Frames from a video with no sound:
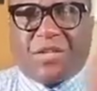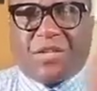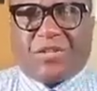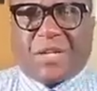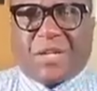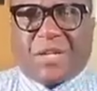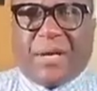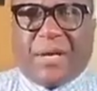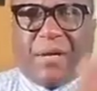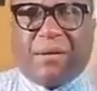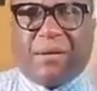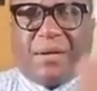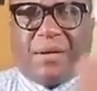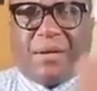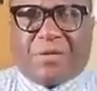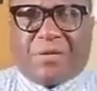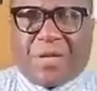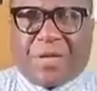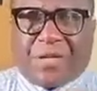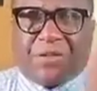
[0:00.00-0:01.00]
share
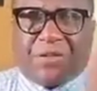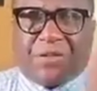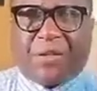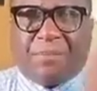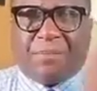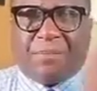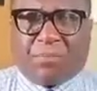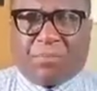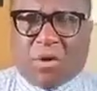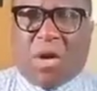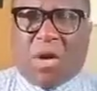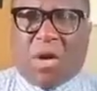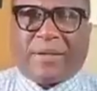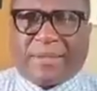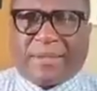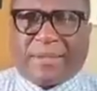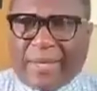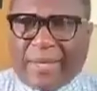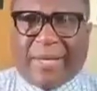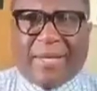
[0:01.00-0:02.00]
this
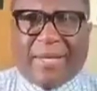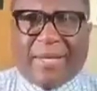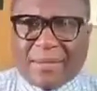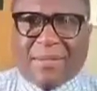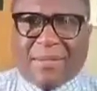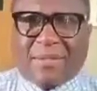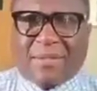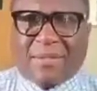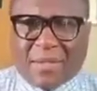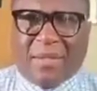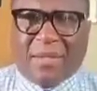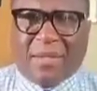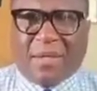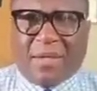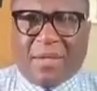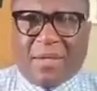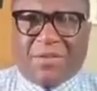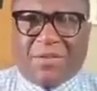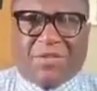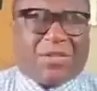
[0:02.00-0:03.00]
broadcast.
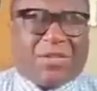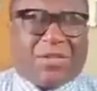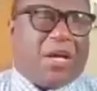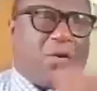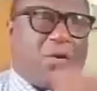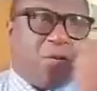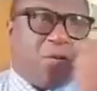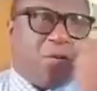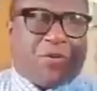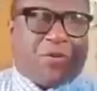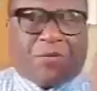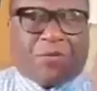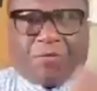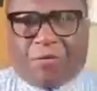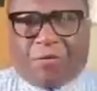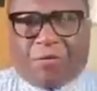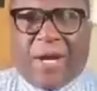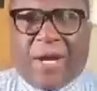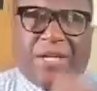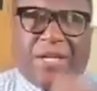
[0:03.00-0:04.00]
Share it with your
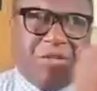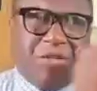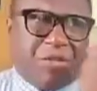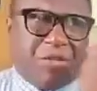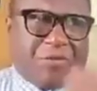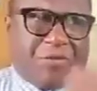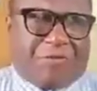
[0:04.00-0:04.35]
friends, your